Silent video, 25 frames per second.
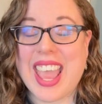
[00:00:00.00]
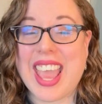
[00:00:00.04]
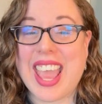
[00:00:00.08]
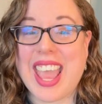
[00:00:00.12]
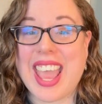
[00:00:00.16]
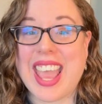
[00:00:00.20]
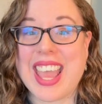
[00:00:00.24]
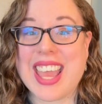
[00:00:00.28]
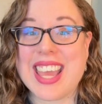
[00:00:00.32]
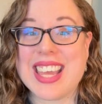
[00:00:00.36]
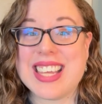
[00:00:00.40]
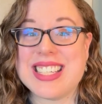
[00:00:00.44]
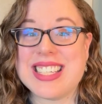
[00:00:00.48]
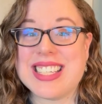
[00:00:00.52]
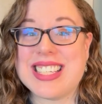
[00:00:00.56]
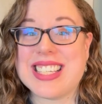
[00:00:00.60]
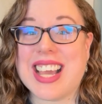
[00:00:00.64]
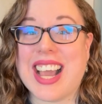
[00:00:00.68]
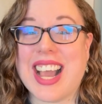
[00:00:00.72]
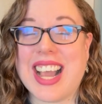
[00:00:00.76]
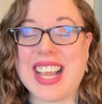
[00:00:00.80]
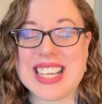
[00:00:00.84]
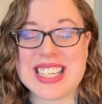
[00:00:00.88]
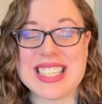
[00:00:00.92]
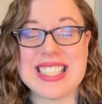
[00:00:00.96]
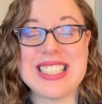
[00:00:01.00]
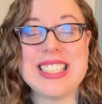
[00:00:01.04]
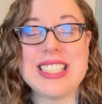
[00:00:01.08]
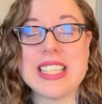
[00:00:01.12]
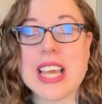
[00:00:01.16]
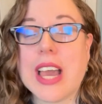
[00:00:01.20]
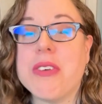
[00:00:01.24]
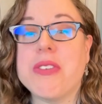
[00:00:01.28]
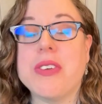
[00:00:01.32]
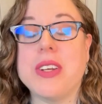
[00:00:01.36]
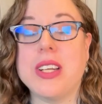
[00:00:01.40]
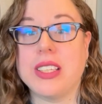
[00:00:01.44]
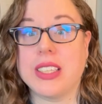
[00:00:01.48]
And I
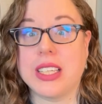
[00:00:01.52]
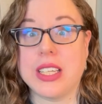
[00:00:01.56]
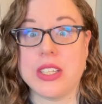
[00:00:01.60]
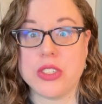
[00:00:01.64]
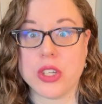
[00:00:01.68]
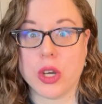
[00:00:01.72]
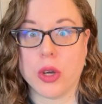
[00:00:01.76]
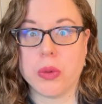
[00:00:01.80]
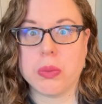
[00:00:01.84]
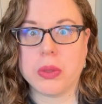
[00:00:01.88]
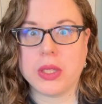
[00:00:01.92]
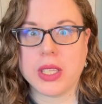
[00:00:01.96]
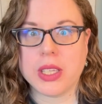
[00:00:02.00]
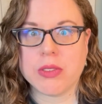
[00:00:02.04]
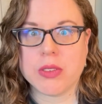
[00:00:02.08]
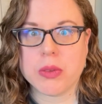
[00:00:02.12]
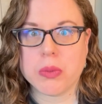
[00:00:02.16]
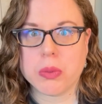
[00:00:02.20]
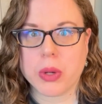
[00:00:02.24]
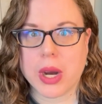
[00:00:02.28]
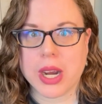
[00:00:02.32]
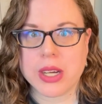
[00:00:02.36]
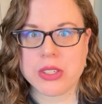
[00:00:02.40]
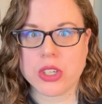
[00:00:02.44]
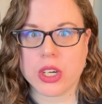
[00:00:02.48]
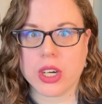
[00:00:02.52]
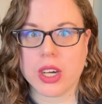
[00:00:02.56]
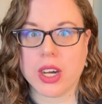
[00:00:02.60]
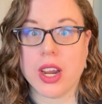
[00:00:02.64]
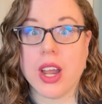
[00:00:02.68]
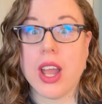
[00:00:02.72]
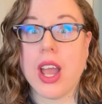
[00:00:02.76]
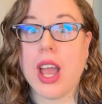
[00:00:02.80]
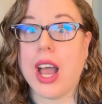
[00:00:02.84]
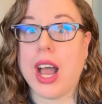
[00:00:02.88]
definitely don't believe in pressure.